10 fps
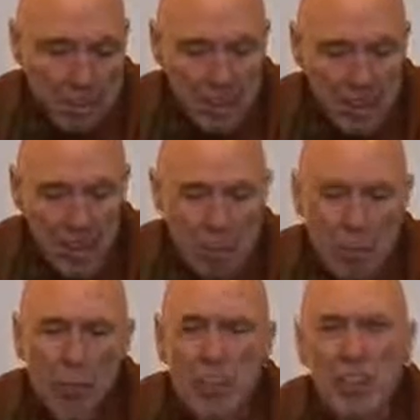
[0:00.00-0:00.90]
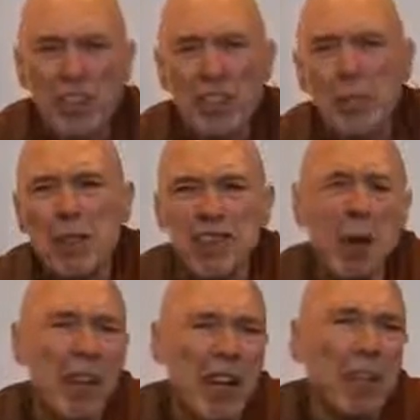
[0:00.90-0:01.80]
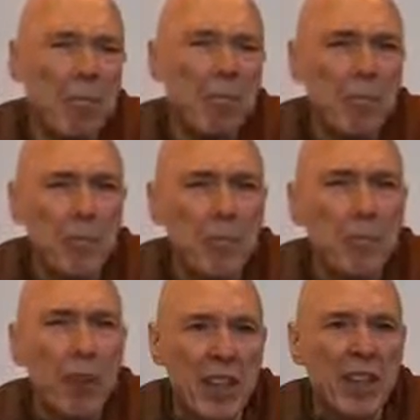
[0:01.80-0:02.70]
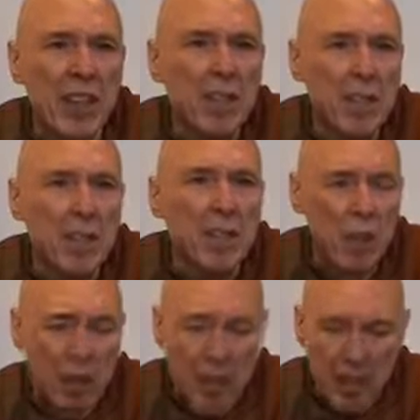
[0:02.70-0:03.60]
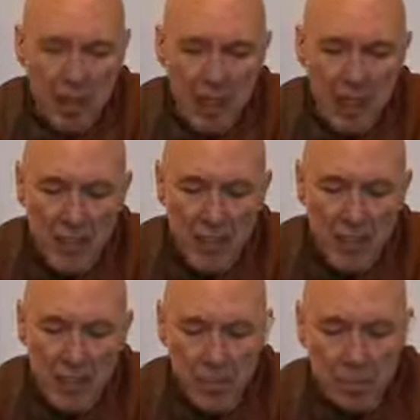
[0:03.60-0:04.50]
It seems almost just to be summing up the points that have already been covered.